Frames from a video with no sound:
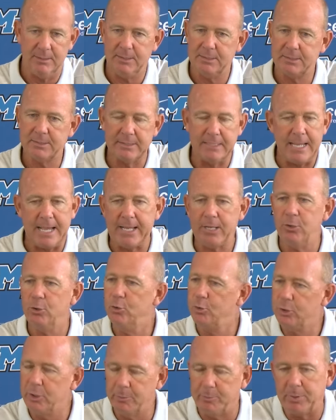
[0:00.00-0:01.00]
it's not
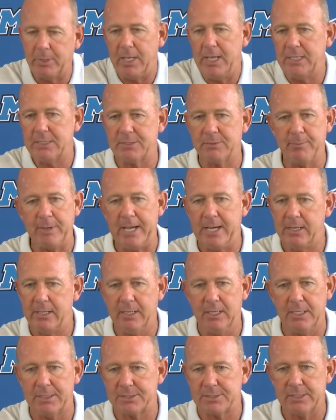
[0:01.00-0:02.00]
who you play, it's about
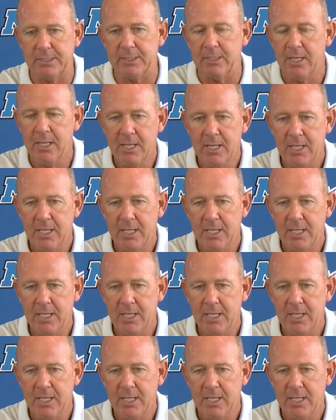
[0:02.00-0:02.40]
us. And